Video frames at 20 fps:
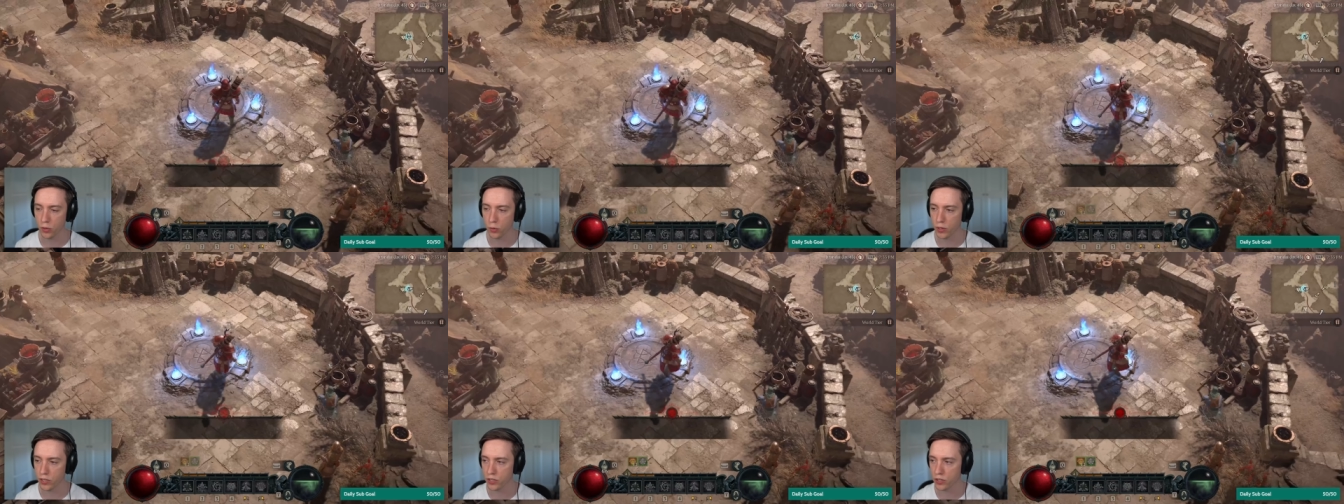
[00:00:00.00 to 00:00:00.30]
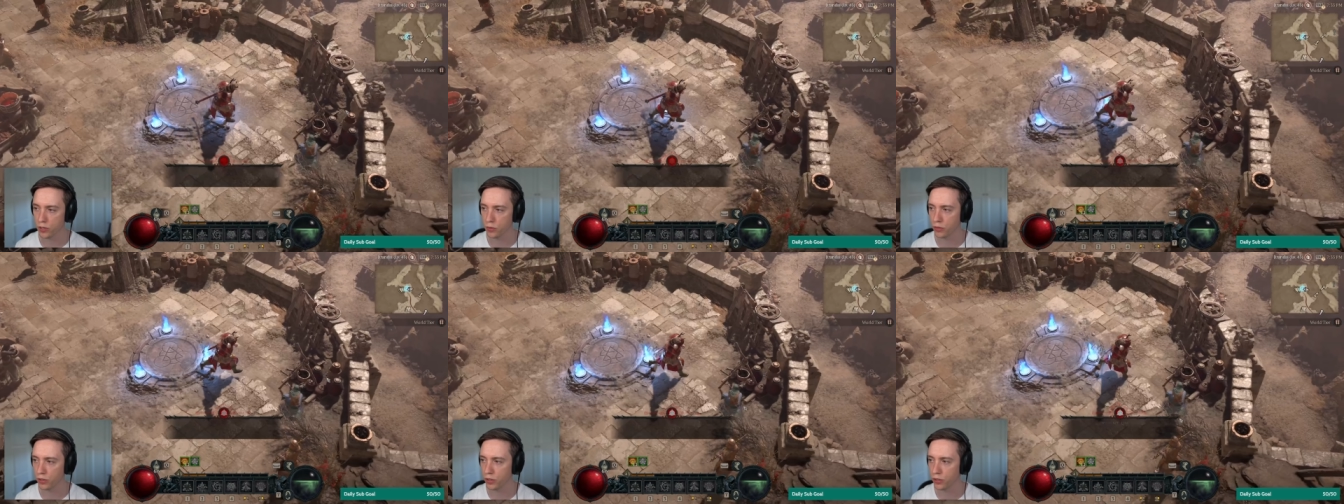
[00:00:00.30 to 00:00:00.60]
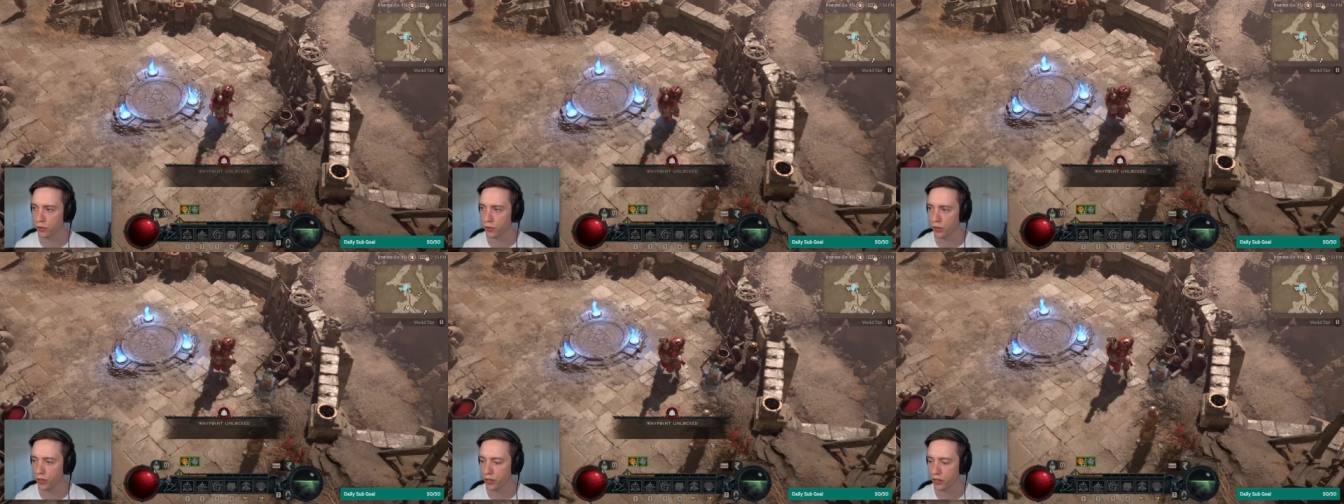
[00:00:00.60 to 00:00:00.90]
quest over
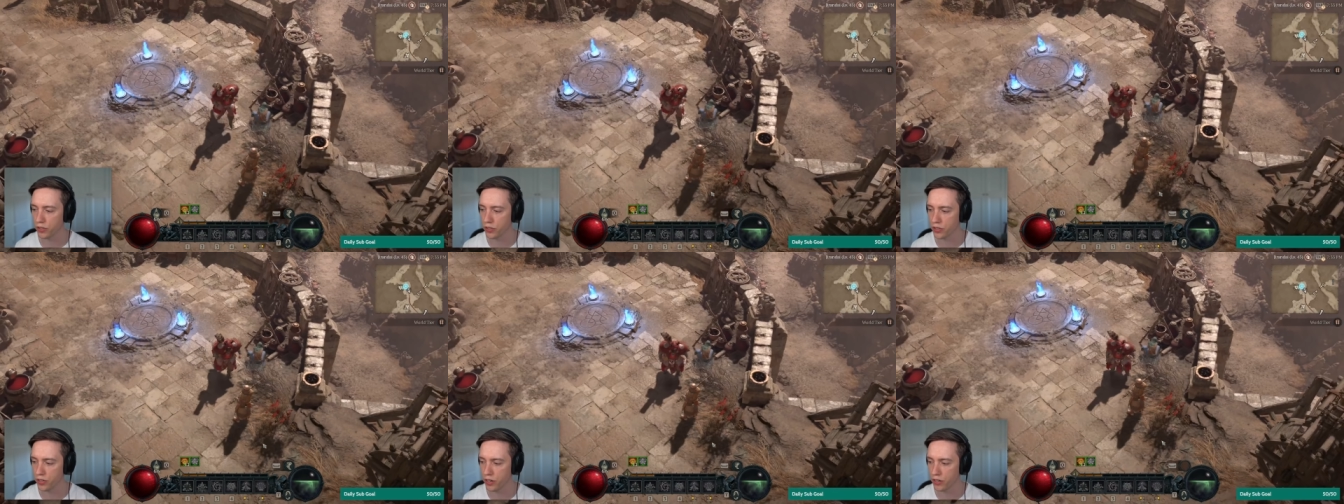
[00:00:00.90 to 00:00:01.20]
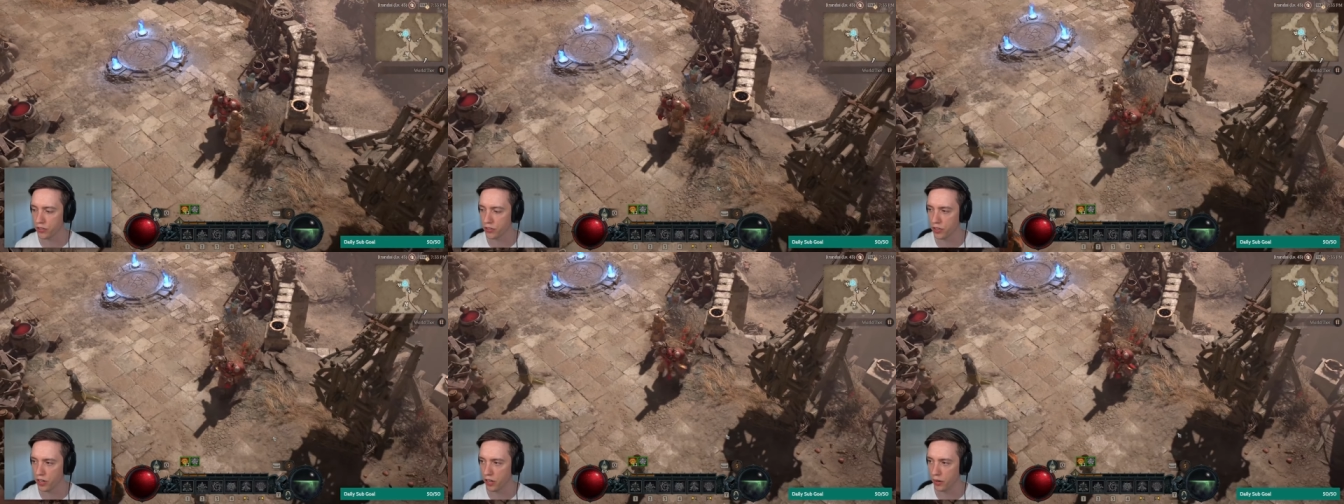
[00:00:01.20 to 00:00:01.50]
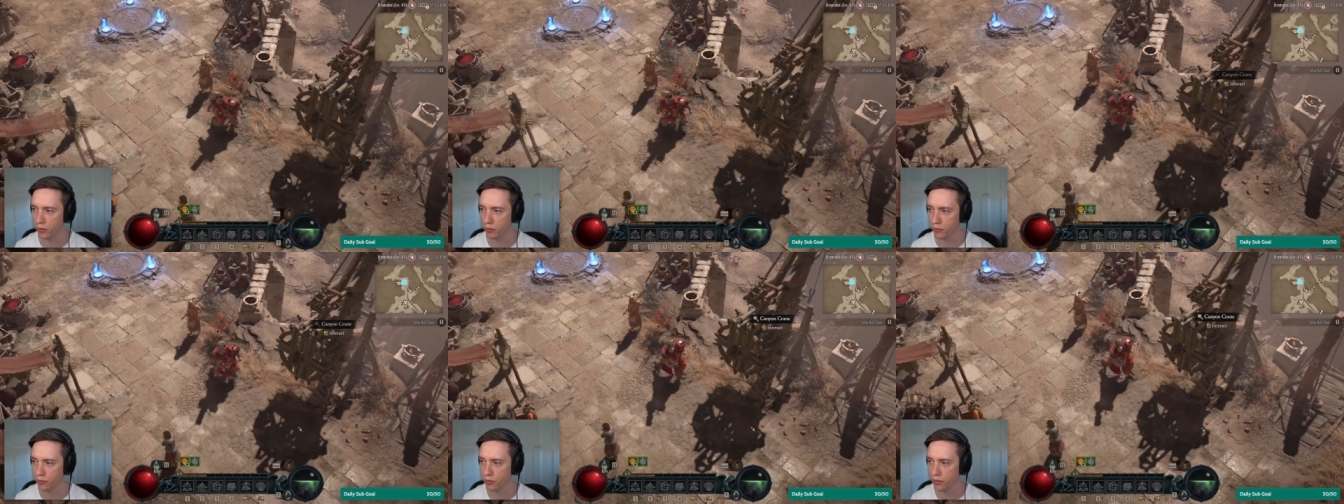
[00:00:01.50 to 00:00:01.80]
here on the other side of this
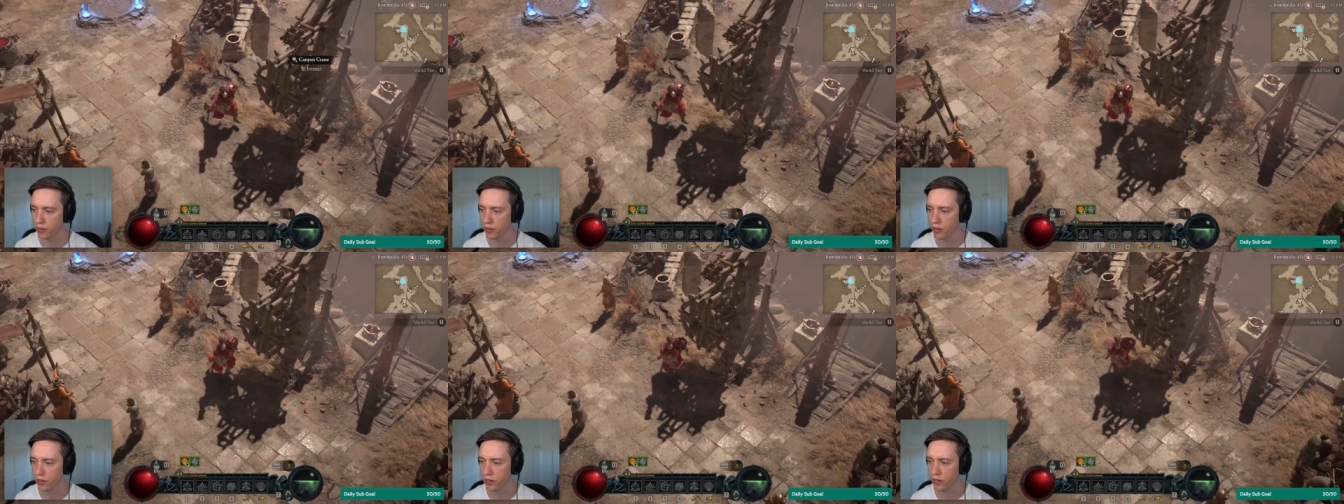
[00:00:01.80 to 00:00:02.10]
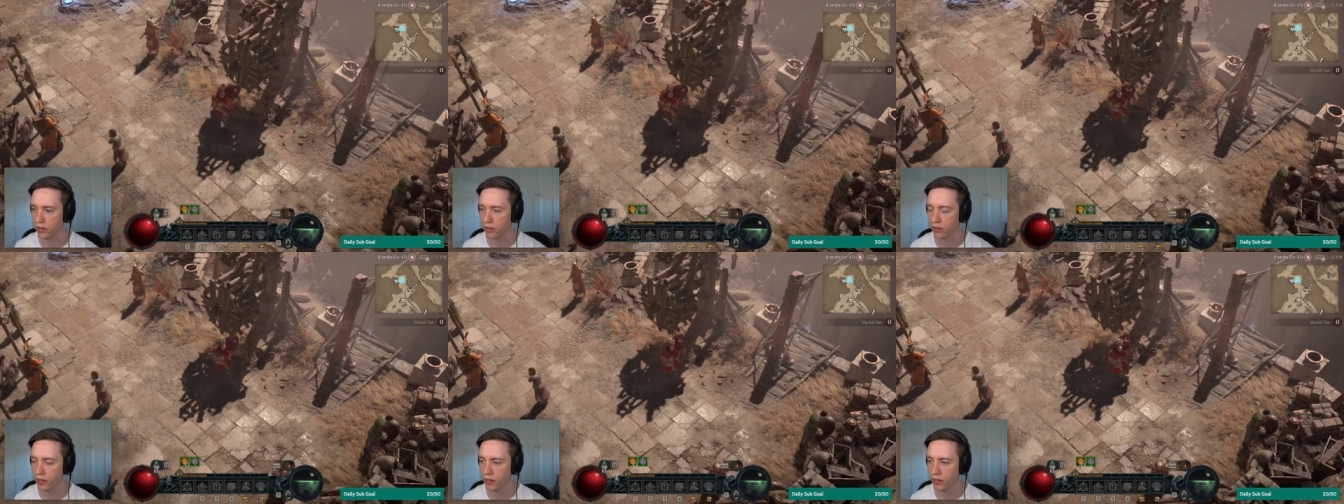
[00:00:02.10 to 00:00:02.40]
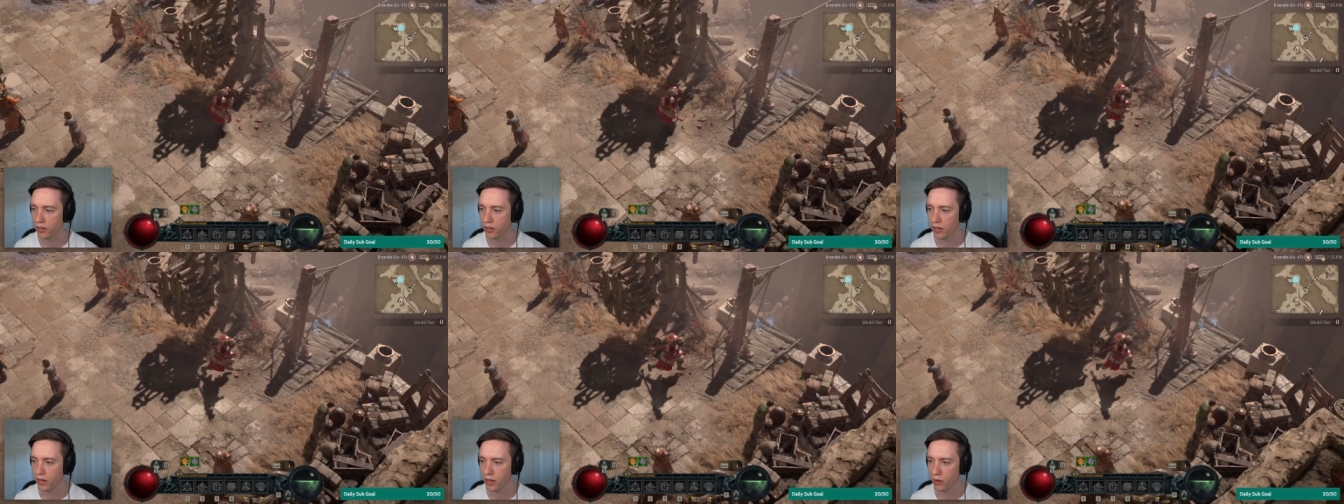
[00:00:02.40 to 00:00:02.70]
cliff.
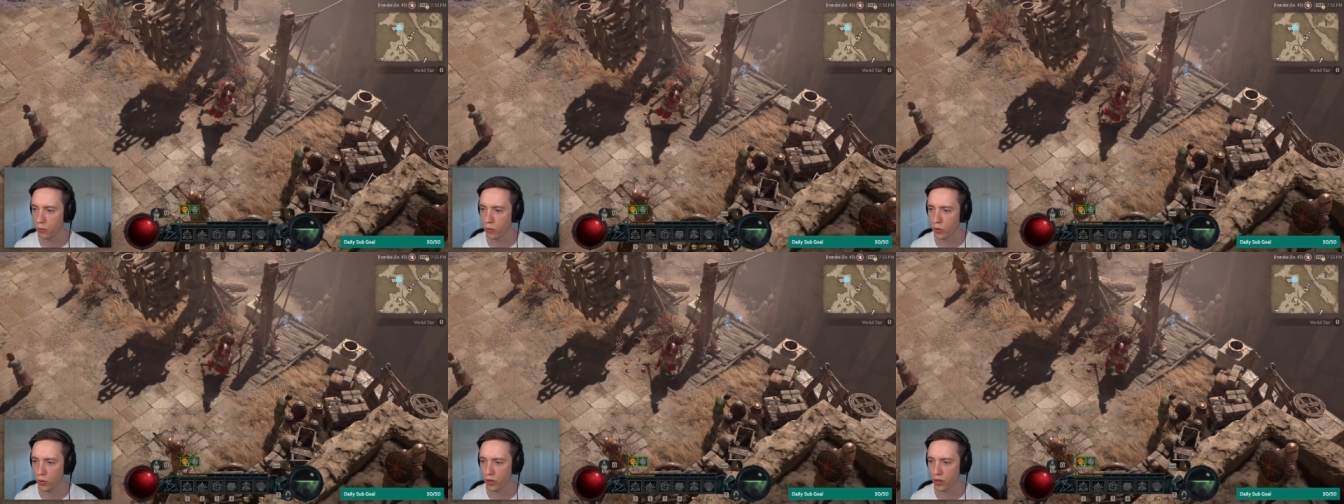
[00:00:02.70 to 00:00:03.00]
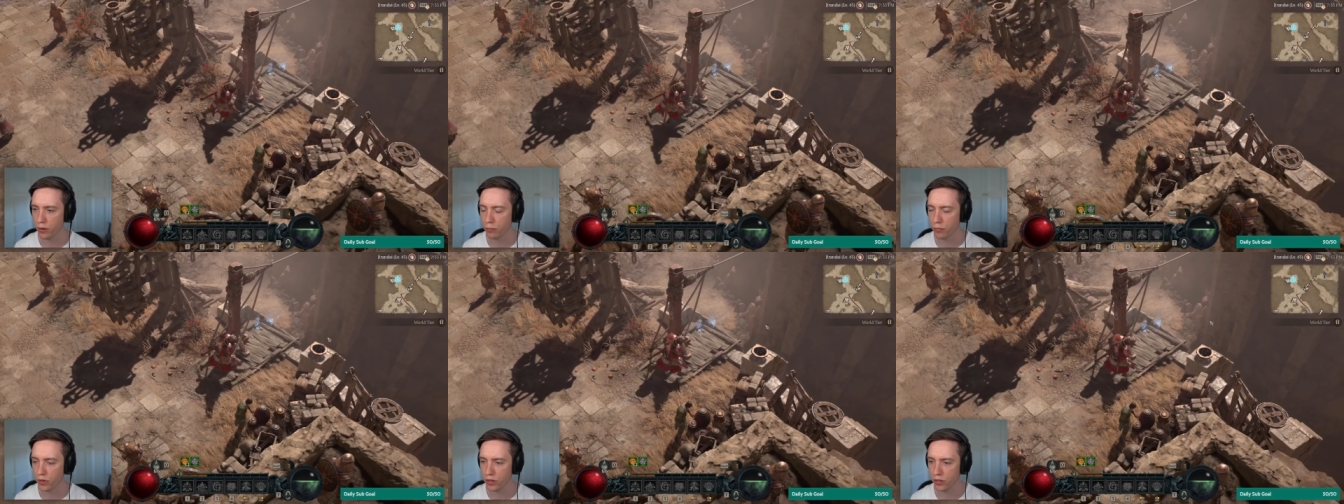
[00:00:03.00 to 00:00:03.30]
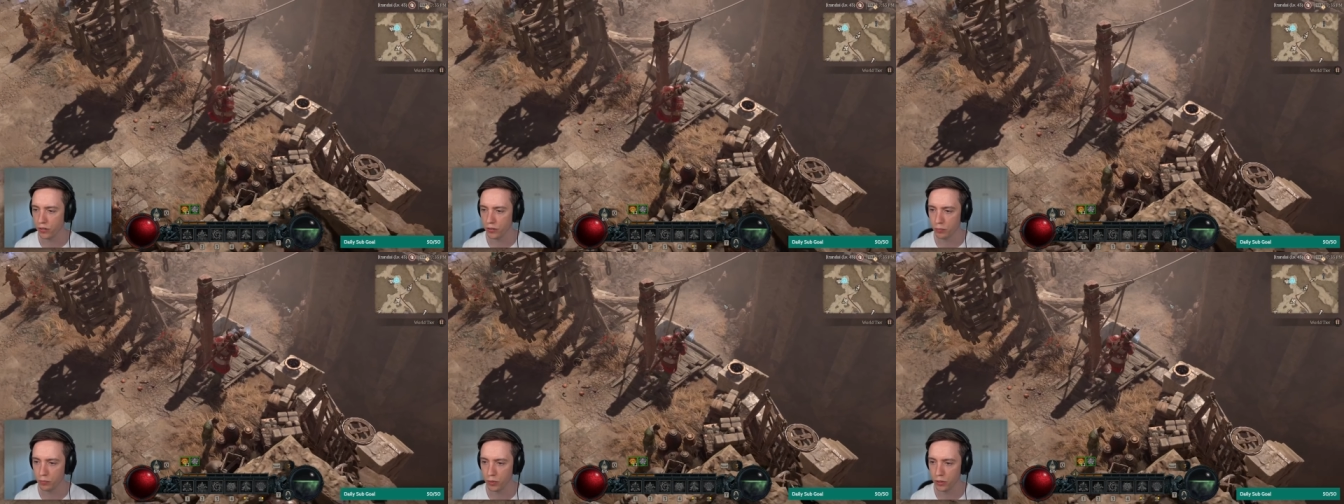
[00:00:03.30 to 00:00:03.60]
I will get them
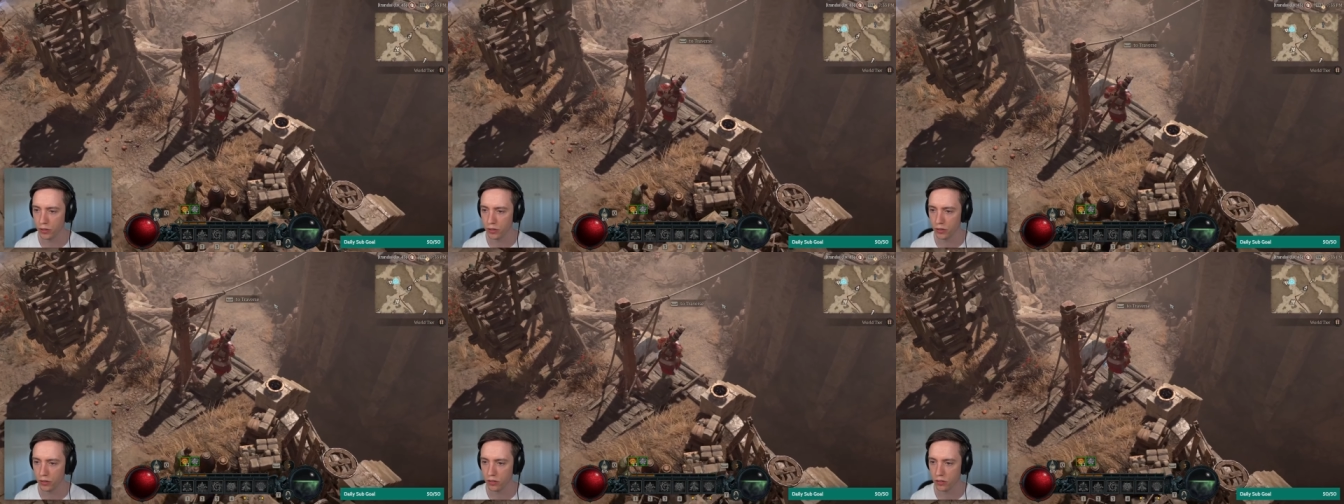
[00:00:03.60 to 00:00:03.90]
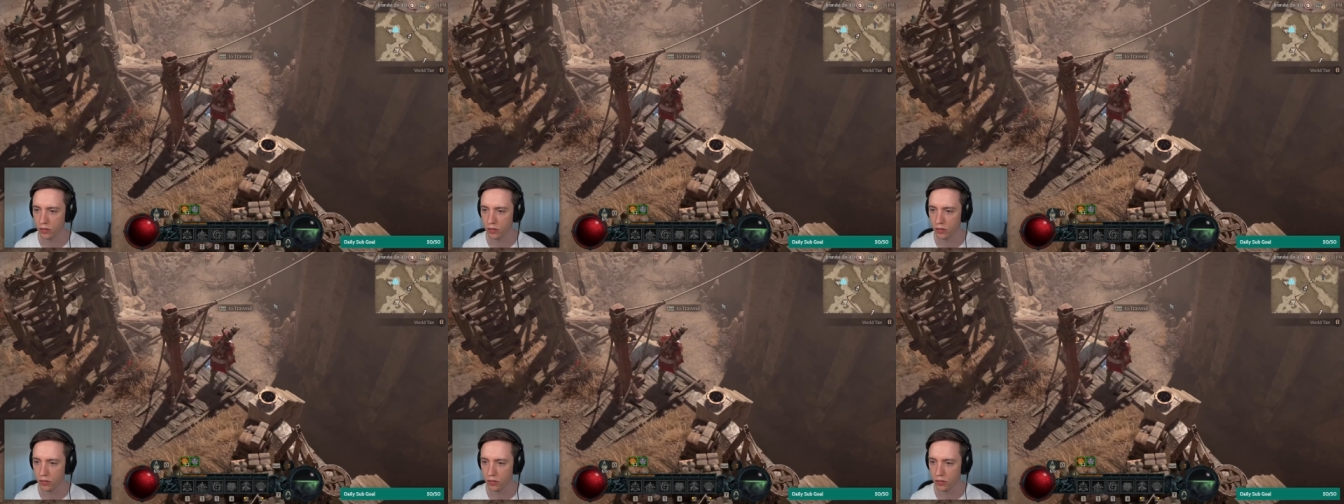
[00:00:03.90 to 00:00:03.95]
done, but